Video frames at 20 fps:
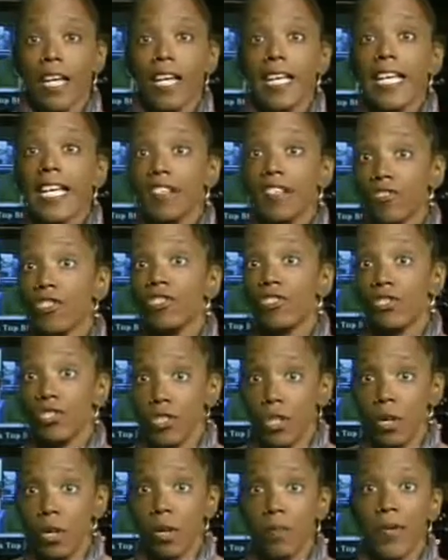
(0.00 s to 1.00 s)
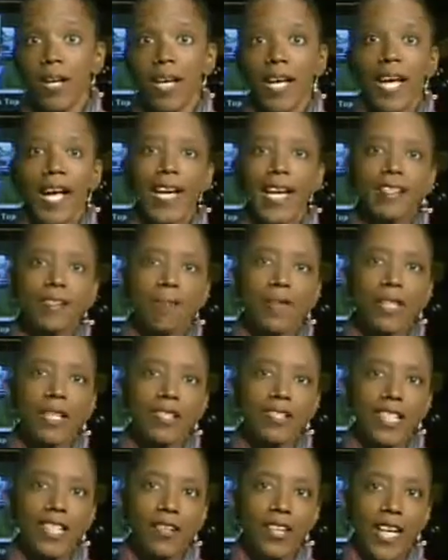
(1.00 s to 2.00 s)
Eastern Europe and its
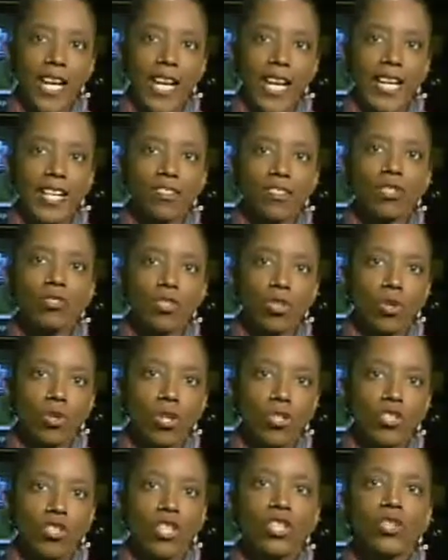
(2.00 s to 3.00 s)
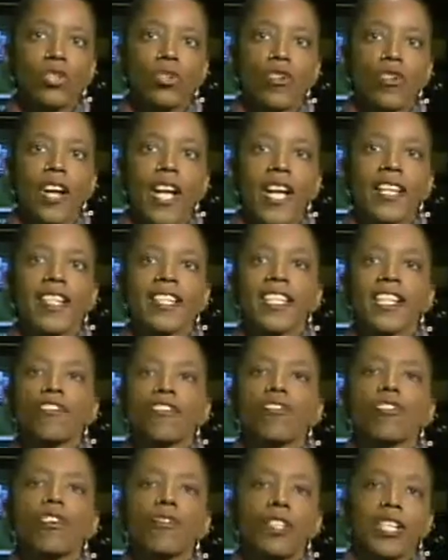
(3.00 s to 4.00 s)
military aid to Georgia, Ukraine, and
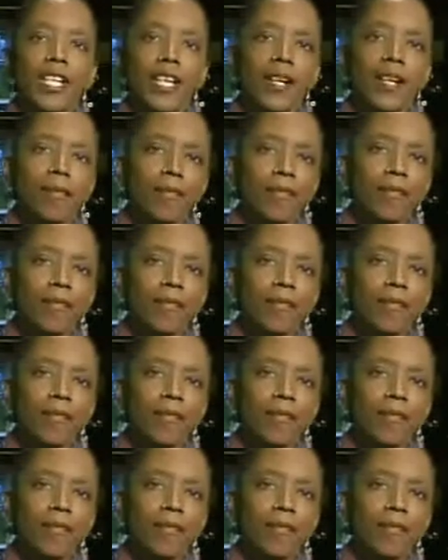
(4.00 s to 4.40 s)
Estonia.